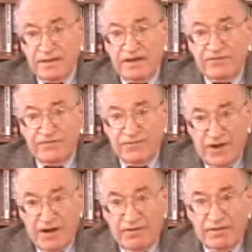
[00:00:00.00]
that
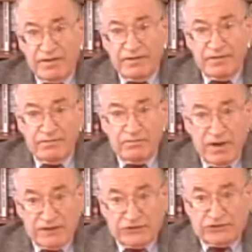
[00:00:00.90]
very
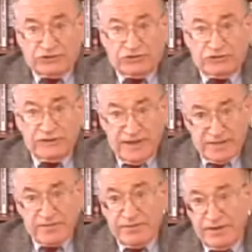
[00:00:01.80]
much
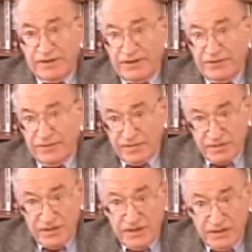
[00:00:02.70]
less radiation is
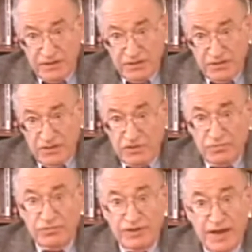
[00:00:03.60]
needed
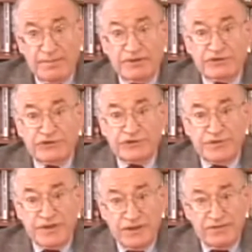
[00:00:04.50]
to damage
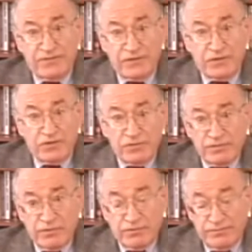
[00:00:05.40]
the infant in
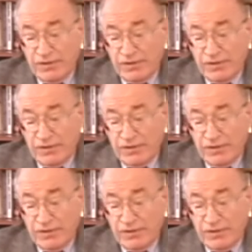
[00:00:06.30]
utero.